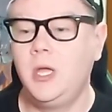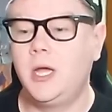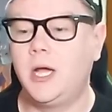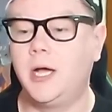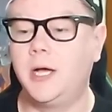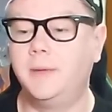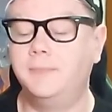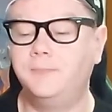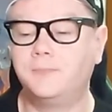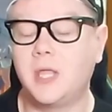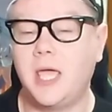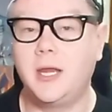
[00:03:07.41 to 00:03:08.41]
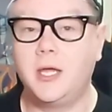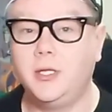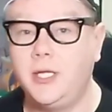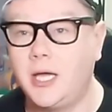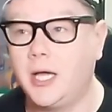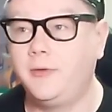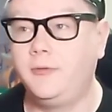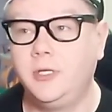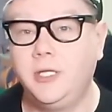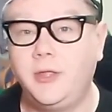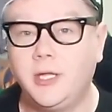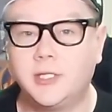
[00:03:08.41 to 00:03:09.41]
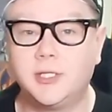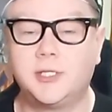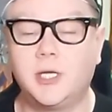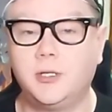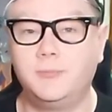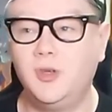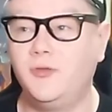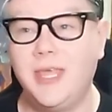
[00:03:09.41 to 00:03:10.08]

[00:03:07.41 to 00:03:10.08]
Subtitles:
I really think it's a solid move.